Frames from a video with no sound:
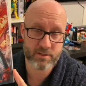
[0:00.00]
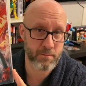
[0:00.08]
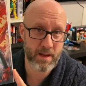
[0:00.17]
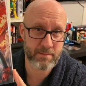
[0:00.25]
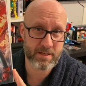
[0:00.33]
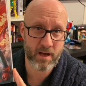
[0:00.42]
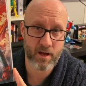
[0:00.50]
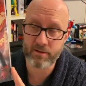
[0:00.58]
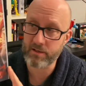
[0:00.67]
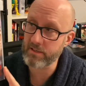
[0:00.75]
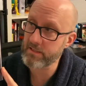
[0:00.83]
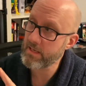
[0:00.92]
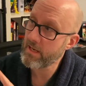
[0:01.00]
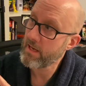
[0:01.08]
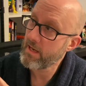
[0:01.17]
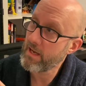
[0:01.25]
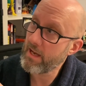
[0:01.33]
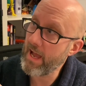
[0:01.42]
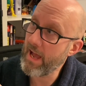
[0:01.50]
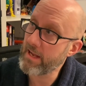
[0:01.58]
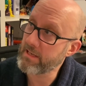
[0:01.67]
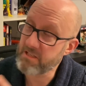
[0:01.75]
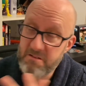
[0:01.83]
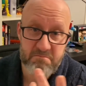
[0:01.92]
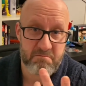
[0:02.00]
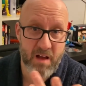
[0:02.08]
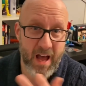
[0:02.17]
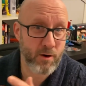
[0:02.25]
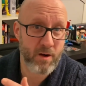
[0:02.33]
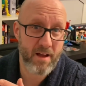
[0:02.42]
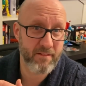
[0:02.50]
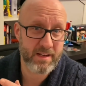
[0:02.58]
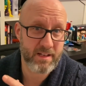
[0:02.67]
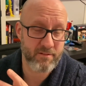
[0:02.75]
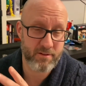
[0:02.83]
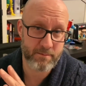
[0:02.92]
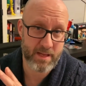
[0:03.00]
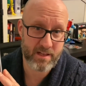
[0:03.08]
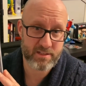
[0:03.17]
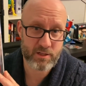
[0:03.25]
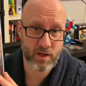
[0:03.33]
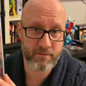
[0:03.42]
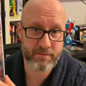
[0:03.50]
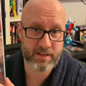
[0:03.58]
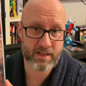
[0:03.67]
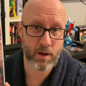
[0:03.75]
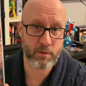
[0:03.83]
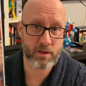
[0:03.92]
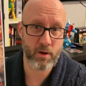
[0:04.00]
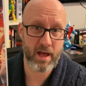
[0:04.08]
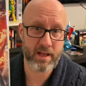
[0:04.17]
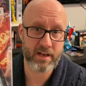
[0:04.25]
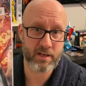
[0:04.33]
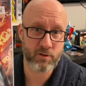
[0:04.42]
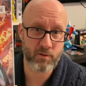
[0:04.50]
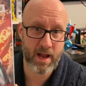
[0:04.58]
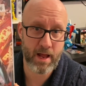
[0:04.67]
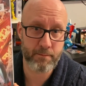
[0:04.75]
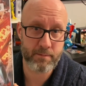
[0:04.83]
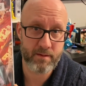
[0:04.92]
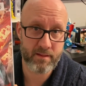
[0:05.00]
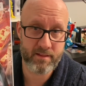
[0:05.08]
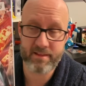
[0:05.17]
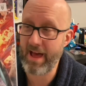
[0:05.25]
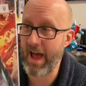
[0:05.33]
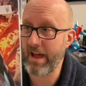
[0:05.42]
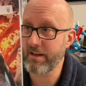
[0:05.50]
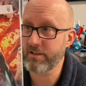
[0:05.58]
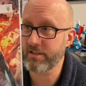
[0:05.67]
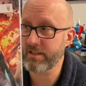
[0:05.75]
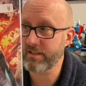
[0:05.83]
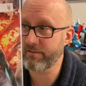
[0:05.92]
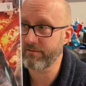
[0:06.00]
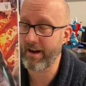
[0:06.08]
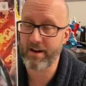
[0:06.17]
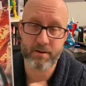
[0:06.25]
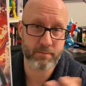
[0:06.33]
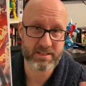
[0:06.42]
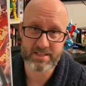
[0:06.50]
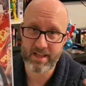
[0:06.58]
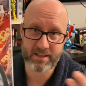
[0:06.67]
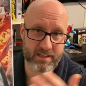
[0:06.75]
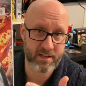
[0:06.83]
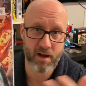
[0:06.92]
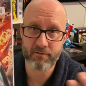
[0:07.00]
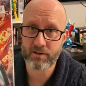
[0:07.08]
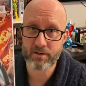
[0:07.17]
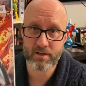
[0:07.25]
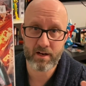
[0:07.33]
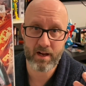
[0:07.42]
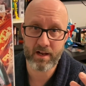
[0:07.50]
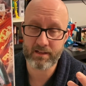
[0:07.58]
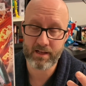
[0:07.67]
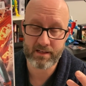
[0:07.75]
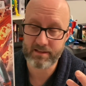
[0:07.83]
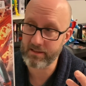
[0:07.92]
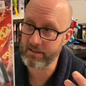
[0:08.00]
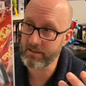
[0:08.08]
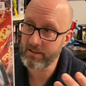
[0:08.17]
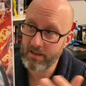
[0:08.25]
There may be others, and I don't have any of them yet, so I figured I would go ahead and grab that just as a variant because I like the cover, I like the